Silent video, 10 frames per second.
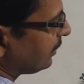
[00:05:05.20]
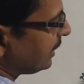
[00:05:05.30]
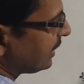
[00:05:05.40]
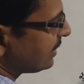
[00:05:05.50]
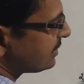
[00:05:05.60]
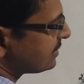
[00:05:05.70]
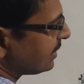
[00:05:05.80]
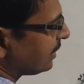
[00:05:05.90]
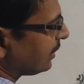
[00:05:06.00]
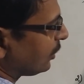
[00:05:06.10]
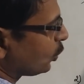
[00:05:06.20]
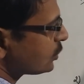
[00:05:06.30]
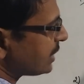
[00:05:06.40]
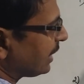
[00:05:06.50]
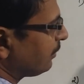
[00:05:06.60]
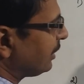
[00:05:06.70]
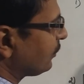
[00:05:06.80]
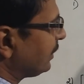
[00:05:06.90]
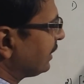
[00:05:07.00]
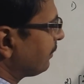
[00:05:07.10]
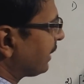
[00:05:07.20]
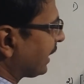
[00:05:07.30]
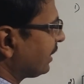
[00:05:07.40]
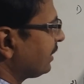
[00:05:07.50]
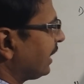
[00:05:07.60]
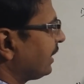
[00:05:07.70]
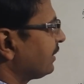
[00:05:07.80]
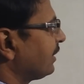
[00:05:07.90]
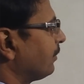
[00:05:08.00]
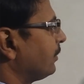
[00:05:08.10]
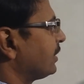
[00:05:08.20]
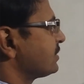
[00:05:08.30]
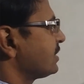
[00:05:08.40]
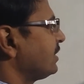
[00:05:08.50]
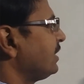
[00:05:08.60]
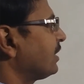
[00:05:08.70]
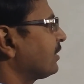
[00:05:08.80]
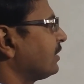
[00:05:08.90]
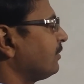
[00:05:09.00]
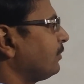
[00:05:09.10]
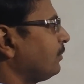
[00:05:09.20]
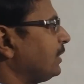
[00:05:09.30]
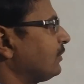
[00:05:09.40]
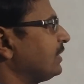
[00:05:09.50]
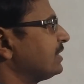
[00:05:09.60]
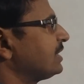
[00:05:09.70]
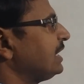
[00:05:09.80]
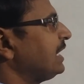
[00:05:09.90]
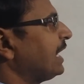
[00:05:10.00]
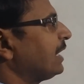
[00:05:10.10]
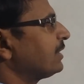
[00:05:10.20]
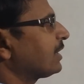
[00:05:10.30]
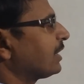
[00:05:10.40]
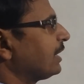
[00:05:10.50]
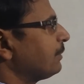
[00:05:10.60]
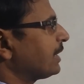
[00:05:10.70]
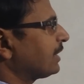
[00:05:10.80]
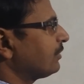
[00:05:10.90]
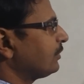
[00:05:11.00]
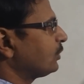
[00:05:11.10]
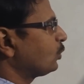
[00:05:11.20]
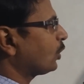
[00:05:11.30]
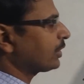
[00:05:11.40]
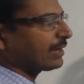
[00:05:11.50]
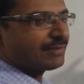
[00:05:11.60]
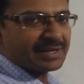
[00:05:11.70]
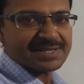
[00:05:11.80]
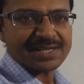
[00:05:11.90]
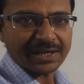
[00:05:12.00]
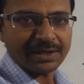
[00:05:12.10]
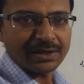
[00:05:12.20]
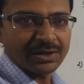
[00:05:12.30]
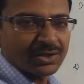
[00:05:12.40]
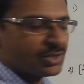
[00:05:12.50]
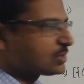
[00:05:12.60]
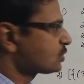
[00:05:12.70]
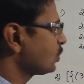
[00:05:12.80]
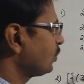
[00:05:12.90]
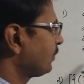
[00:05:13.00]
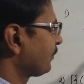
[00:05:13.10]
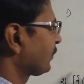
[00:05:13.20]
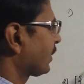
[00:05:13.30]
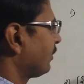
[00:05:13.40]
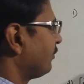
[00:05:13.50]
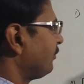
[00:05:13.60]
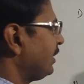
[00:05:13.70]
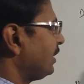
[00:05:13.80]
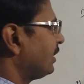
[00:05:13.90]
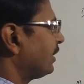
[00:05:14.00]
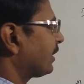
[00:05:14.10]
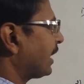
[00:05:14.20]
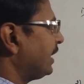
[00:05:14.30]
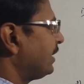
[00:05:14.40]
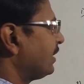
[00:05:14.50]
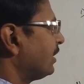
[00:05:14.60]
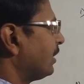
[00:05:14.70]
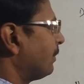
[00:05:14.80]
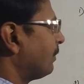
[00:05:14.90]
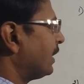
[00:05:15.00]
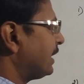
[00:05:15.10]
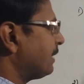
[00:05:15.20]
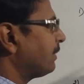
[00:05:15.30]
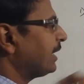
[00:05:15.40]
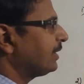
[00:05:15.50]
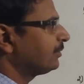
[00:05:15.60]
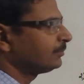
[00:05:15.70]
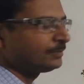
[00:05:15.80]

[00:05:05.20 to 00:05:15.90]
there is no sign between the bracket and the number, say here between 3 and the curly bracket we do not have any sign, so we write multiply,